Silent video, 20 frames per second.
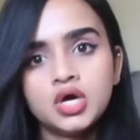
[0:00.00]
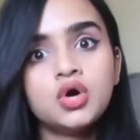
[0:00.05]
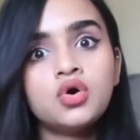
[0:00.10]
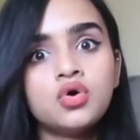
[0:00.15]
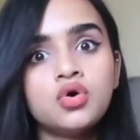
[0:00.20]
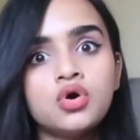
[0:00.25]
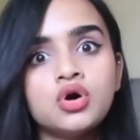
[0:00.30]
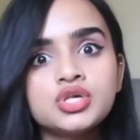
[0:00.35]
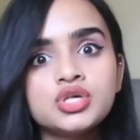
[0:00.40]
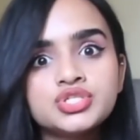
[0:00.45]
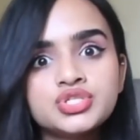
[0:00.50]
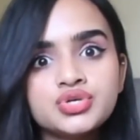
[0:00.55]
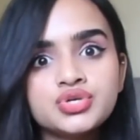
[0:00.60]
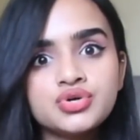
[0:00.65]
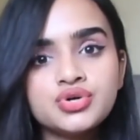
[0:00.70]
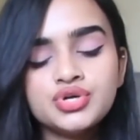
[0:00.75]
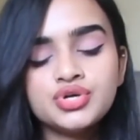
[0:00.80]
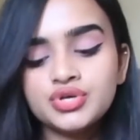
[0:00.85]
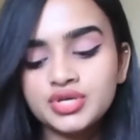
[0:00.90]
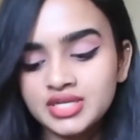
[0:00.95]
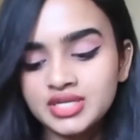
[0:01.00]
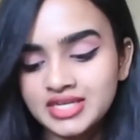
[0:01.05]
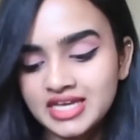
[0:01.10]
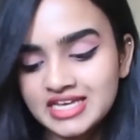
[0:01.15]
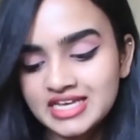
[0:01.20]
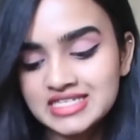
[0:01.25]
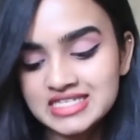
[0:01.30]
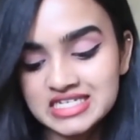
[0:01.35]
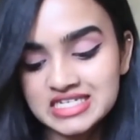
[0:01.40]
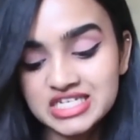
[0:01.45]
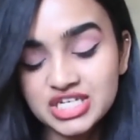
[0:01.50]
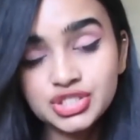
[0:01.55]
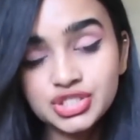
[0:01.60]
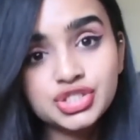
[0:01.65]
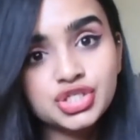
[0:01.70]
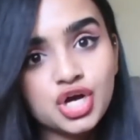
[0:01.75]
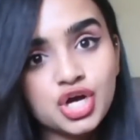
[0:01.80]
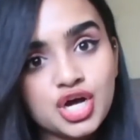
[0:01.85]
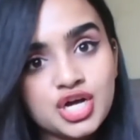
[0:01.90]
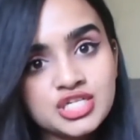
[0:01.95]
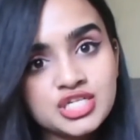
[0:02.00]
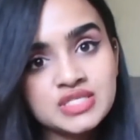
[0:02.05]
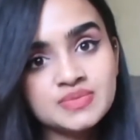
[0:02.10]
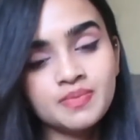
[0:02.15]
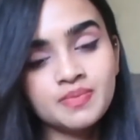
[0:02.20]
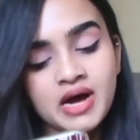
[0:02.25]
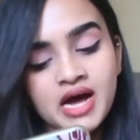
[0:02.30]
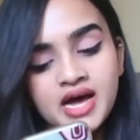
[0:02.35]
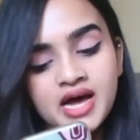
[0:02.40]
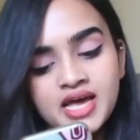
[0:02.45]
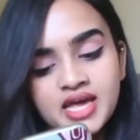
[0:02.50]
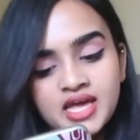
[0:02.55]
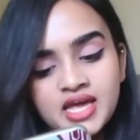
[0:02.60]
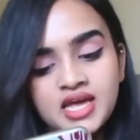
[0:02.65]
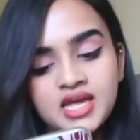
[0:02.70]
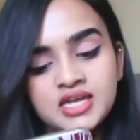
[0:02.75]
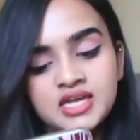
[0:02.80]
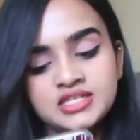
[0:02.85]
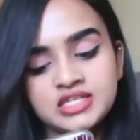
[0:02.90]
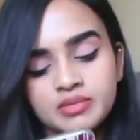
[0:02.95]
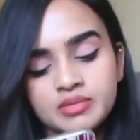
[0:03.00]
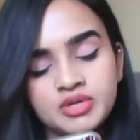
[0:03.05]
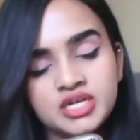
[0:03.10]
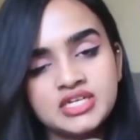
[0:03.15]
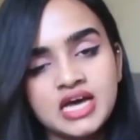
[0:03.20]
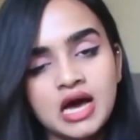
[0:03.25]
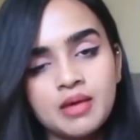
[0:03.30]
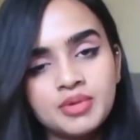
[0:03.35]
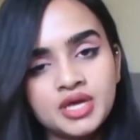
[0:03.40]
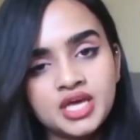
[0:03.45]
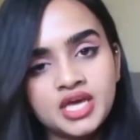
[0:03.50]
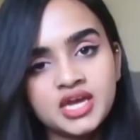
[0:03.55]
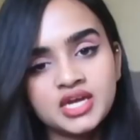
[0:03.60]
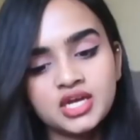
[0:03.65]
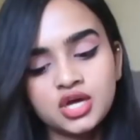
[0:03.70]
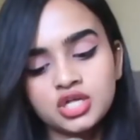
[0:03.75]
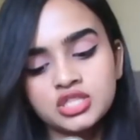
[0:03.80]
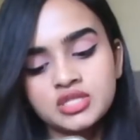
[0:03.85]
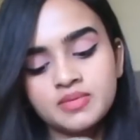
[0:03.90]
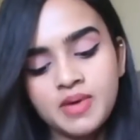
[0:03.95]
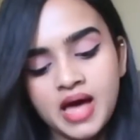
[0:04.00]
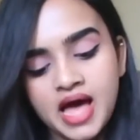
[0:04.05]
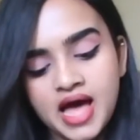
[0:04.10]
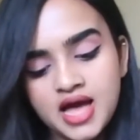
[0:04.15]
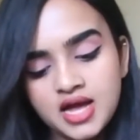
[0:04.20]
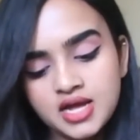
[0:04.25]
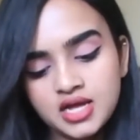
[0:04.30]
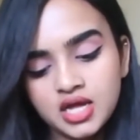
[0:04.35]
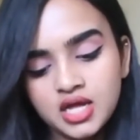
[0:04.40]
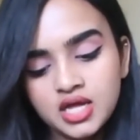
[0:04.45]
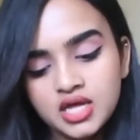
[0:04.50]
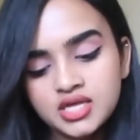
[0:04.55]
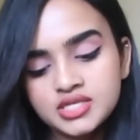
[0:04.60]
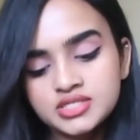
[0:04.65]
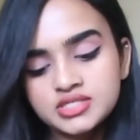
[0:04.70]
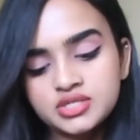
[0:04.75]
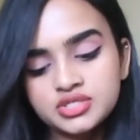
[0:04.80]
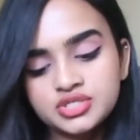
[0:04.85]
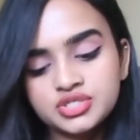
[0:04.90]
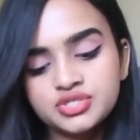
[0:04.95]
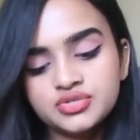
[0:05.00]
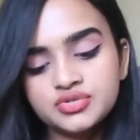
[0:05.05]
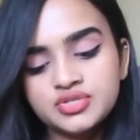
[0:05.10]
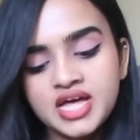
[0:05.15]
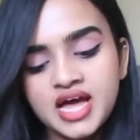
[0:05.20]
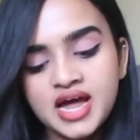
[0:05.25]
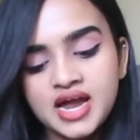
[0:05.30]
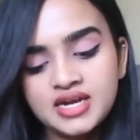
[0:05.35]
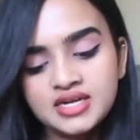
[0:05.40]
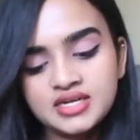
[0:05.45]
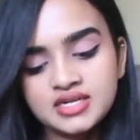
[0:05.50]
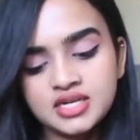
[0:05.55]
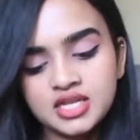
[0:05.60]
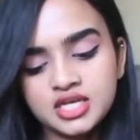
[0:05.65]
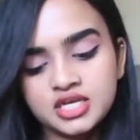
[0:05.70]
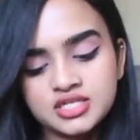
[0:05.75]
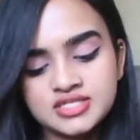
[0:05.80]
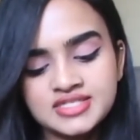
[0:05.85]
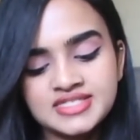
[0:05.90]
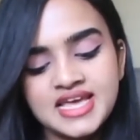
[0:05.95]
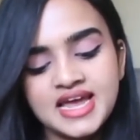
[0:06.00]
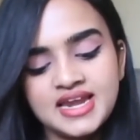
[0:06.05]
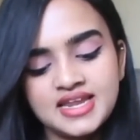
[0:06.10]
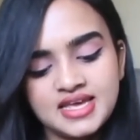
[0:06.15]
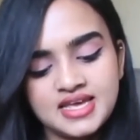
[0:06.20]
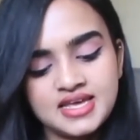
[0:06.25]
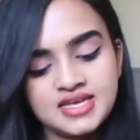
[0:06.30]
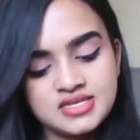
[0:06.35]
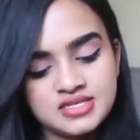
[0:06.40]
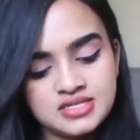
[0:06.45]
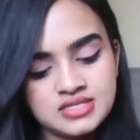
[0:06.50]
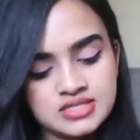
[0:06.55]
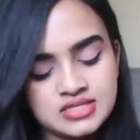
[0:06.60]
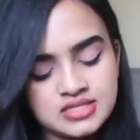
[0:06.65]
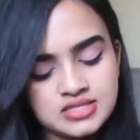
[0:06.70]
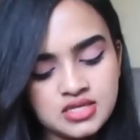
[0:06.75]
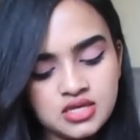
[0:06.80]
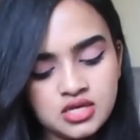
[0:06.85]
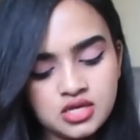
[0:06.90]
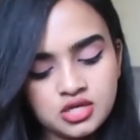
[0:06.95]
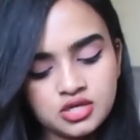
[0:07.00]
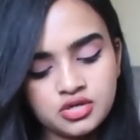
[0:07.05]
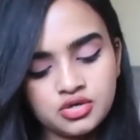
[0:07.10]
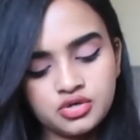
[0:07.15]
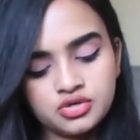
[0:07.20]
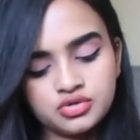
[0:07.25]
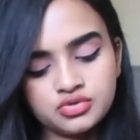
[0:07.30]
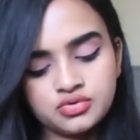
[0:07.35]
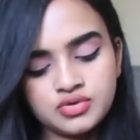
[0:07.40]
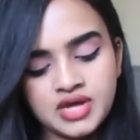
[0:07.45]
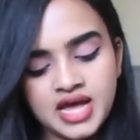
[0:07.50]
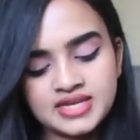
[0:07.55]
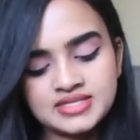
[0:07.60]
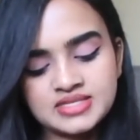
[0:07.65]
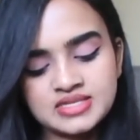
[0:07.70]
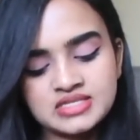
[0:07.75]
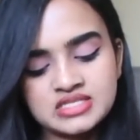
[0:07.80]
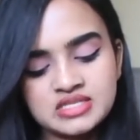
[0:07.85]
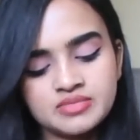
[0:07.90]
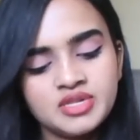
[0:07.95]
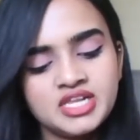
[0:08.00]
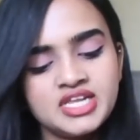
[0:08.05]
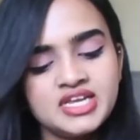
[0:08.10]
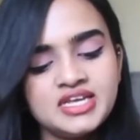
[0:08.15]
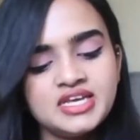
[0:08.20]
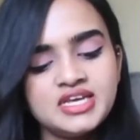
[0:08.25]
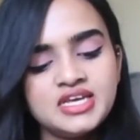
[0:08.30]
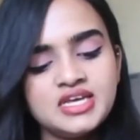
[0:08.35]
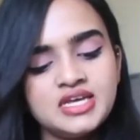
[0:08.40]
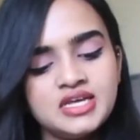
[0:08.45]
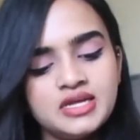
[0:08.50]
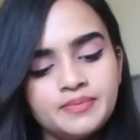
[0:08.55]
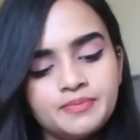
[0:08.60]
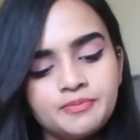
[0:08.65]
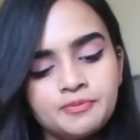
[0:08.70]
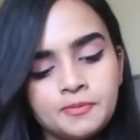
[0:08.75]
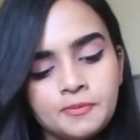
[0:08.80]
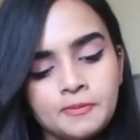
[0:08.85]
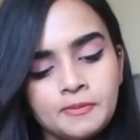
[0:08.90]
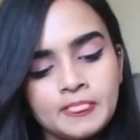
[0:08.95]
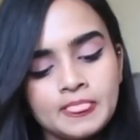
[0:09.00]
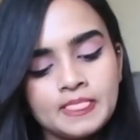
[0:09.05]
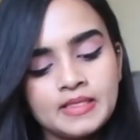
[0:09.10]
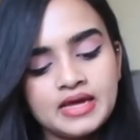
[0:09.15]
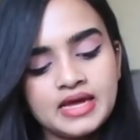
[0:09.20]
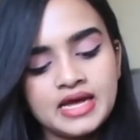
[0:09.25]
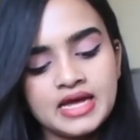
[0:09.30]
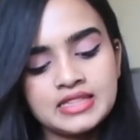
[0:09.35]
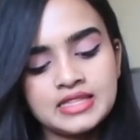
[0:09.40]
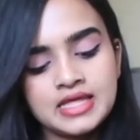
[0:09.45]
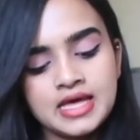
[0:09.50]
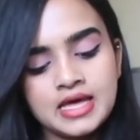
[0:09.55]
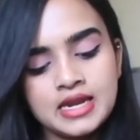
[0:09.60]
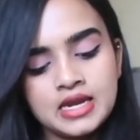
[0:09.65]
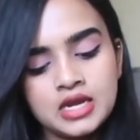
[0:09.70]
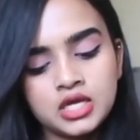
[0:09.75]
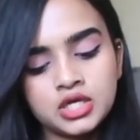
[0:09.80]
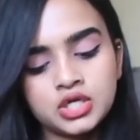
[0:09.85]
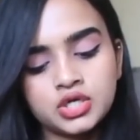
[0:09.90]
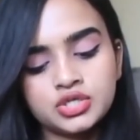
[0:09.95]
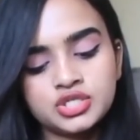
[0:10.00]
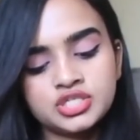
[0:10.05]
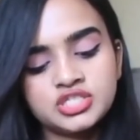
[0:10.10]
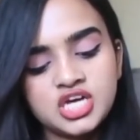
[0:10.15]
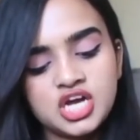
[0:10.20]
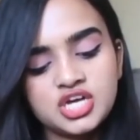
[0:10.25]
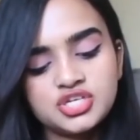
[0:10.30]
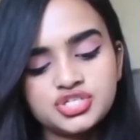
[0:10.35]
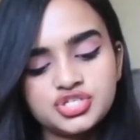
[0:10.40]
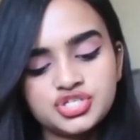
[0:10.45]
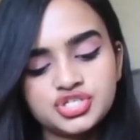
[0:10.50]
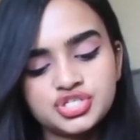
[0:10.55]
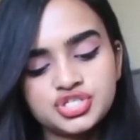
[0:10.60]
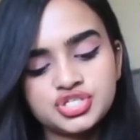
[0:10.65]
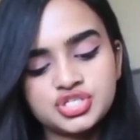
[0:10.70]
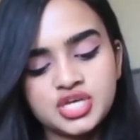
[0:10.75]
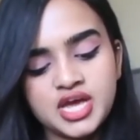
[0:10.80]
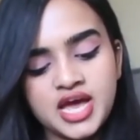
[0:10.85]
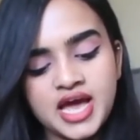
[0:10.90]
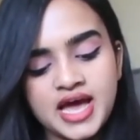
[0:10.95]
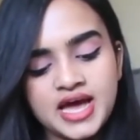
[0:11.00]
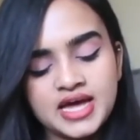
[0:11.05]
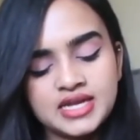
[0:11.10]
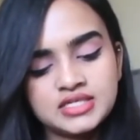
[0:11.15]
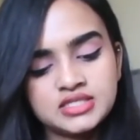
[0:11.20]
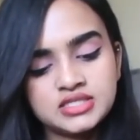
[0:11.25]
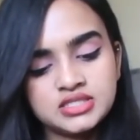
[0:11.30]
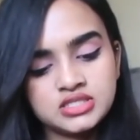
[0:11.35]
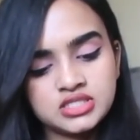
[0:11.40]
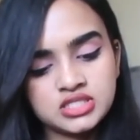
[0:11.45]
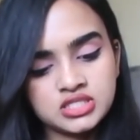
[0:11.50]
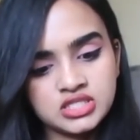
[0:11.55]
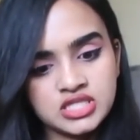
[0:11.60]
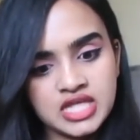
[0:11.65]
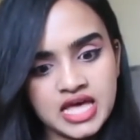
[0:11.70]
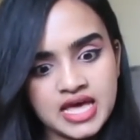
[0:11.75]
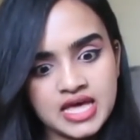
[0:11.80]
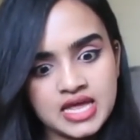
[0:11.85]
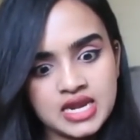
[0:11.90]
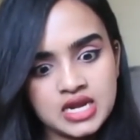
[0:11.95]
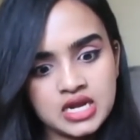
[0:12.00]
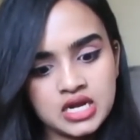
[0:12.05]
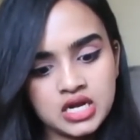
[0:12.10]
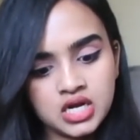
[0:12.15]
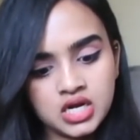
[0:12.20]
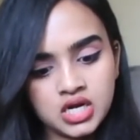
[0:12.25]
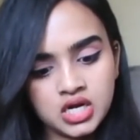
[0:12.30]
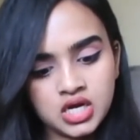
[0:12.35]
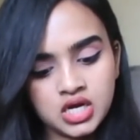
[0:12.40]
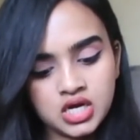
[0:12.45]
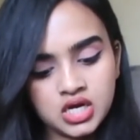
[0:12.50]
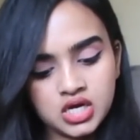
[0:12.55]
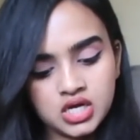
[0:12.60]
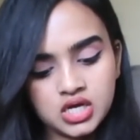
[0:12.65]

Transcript: Oh, also you can take screenshots by double tapping it on the back. So to do that, click on settings, go to accessibility, and then go to touch, and then